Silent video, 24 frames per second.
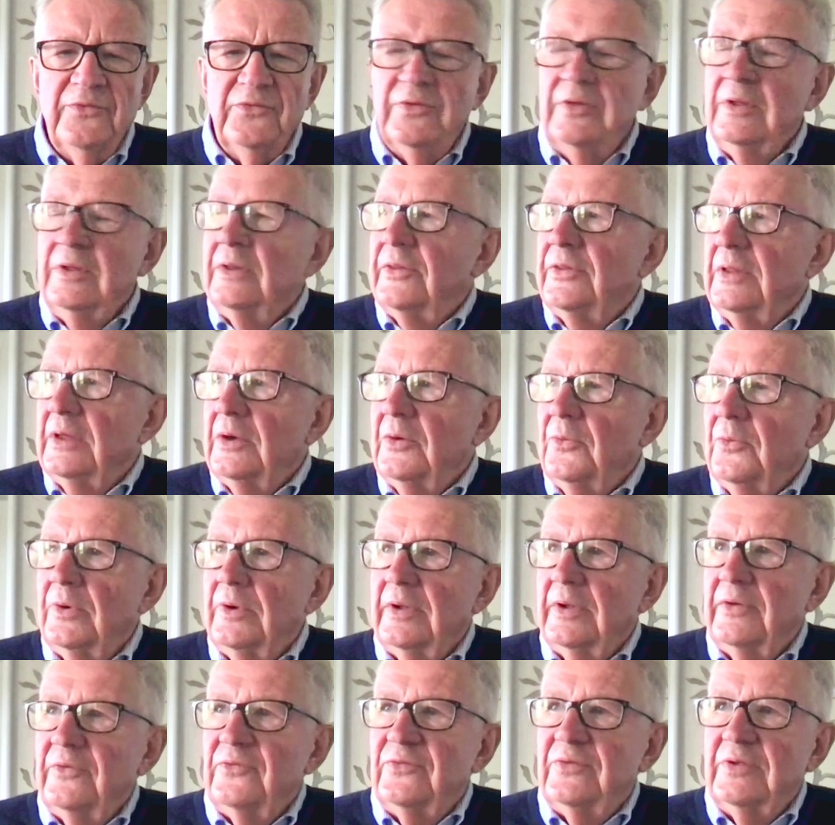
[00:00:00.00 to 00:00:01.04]
I still think
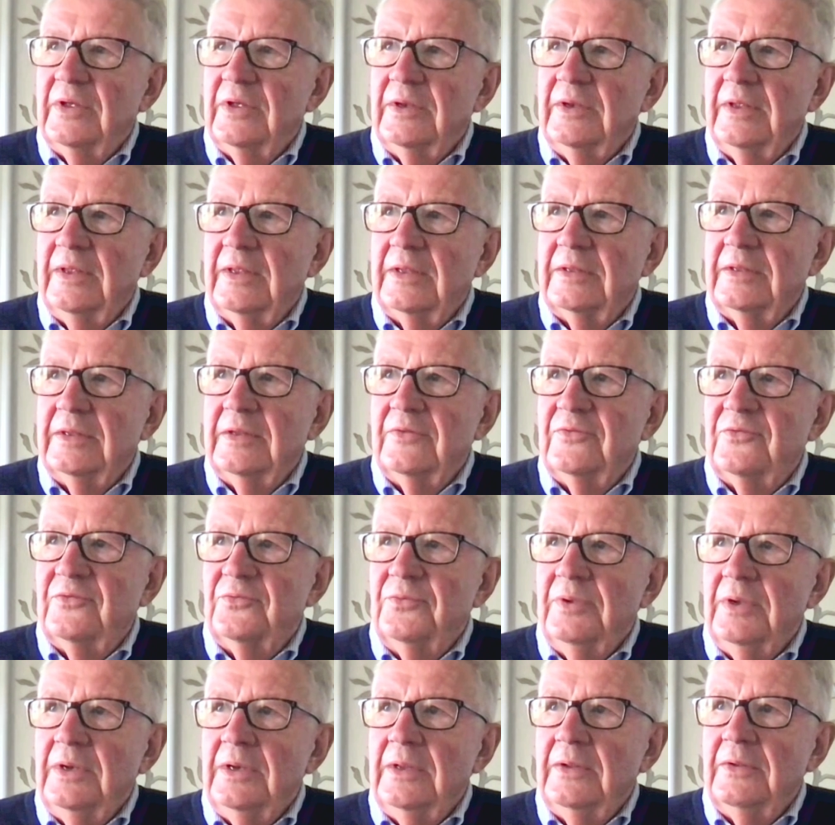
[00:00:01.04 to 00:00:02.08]
what I said, that it's
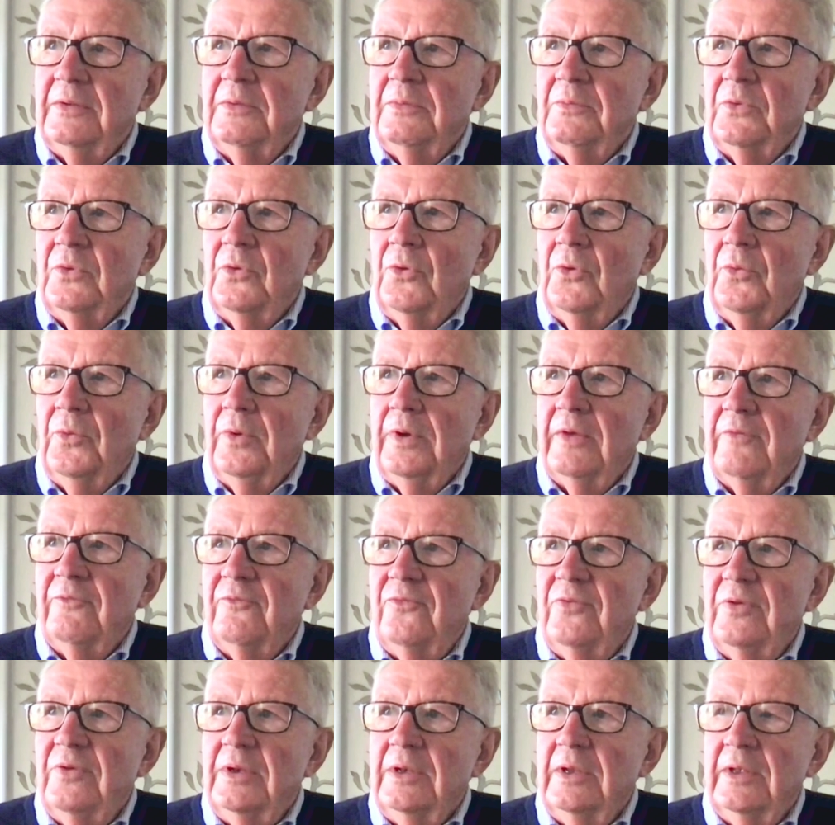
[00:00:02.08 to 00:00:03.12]
really Norway
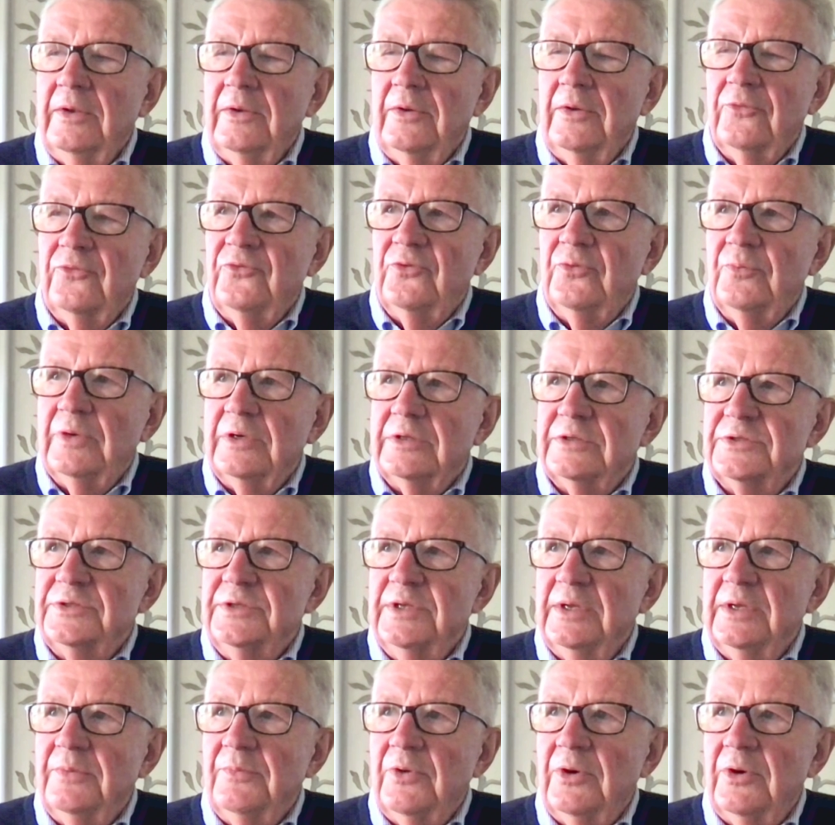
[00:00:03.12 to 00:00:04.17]
and Finland, not so
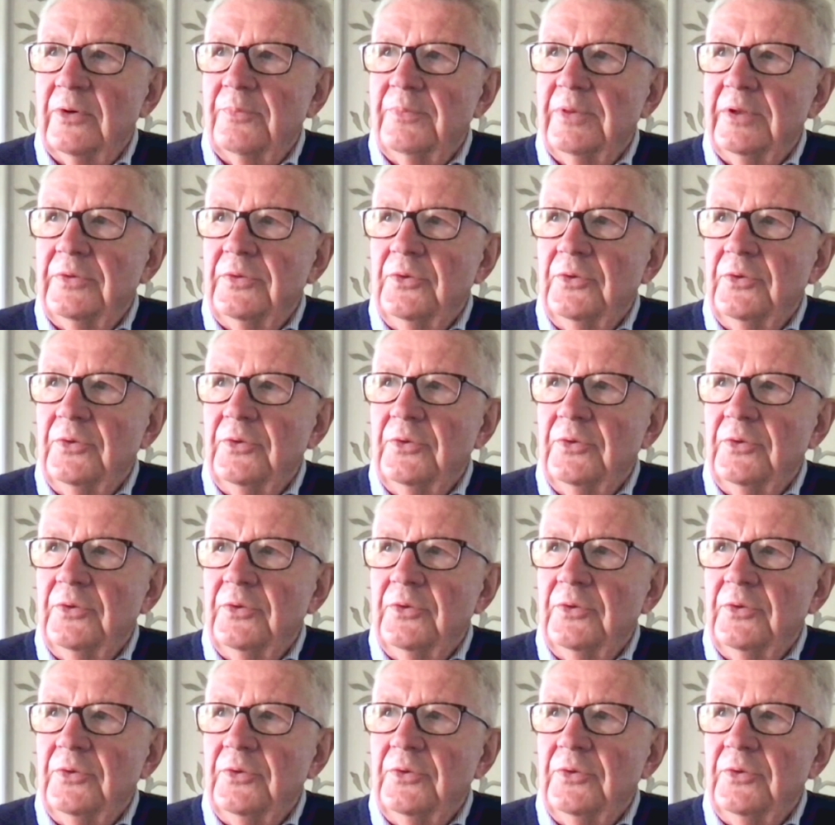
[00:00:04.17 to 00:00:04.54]
much Denmark,